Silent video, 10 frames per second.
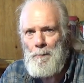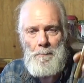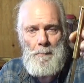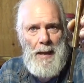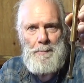
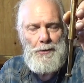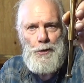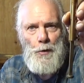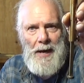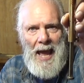Maybe
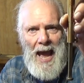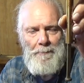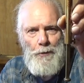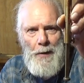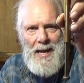
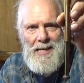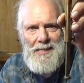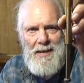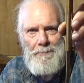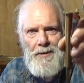2.5 grains
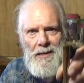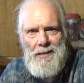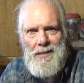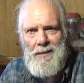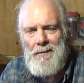
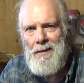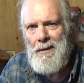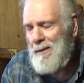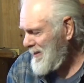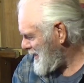difference?
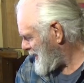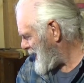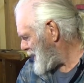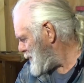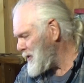I
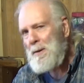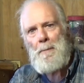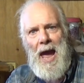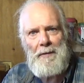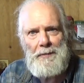can't do the
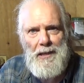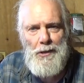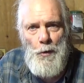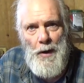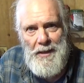math this
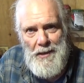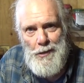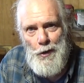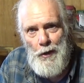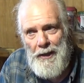quick,
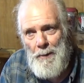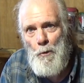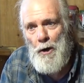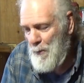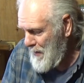this early in the
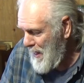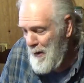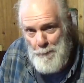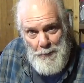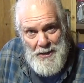morning without
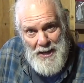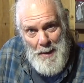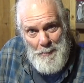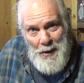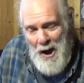a fresh
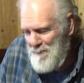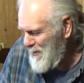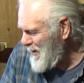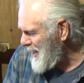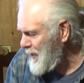cup of
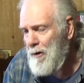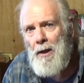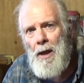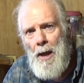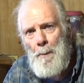coffee right here.
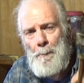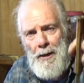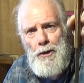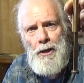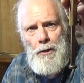
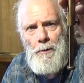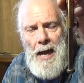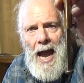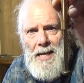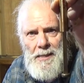But you
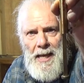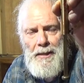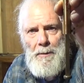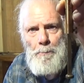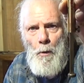guys
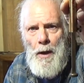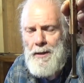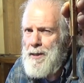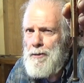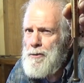get the
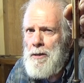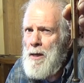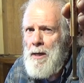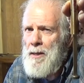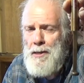point. There's
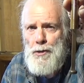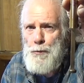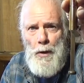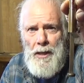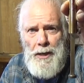
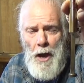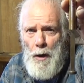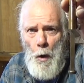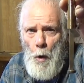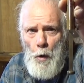really
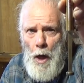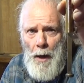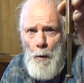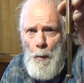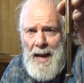not a whole
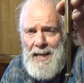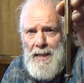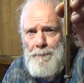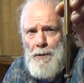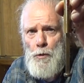lot of weight
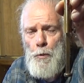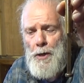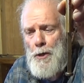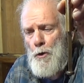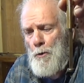difference
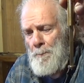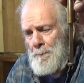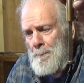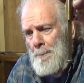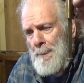when you
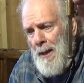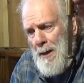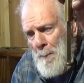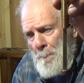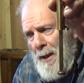
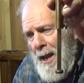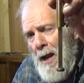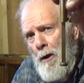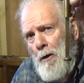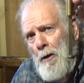
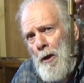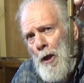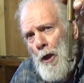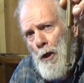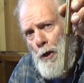compare
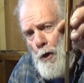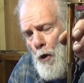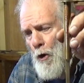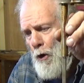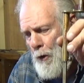
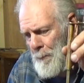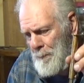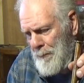your